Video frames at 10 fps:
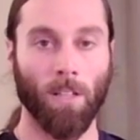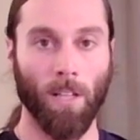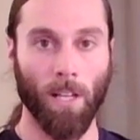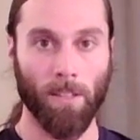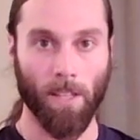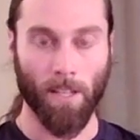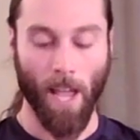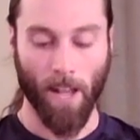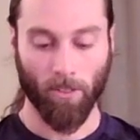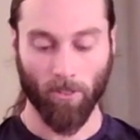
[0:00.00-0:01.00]
and then
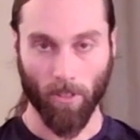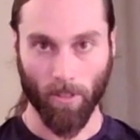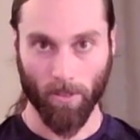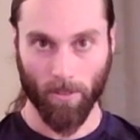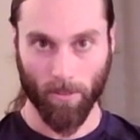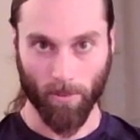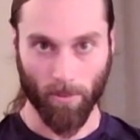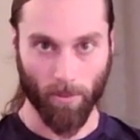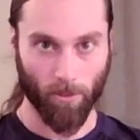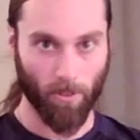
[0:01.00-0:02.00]
exhale,
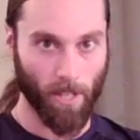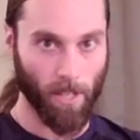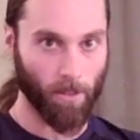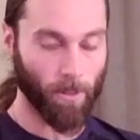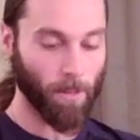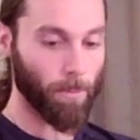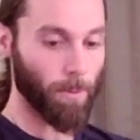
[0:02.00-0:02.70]
reversing that grip.